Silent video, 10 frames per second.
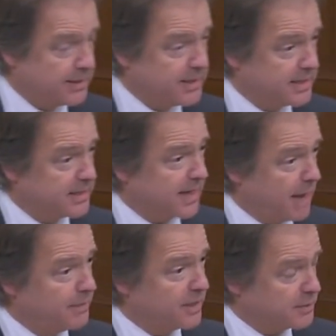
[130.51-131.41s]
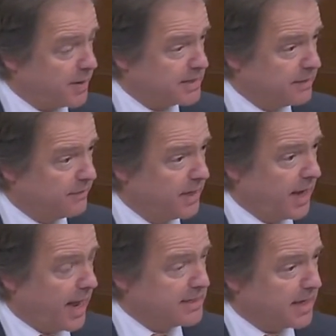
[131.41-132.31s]
And these things can be expensive
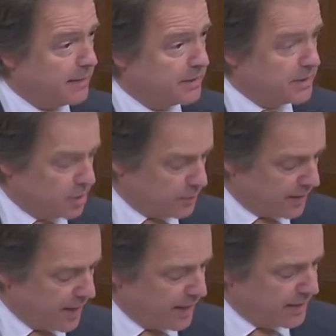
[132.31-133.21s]
and time-consuming.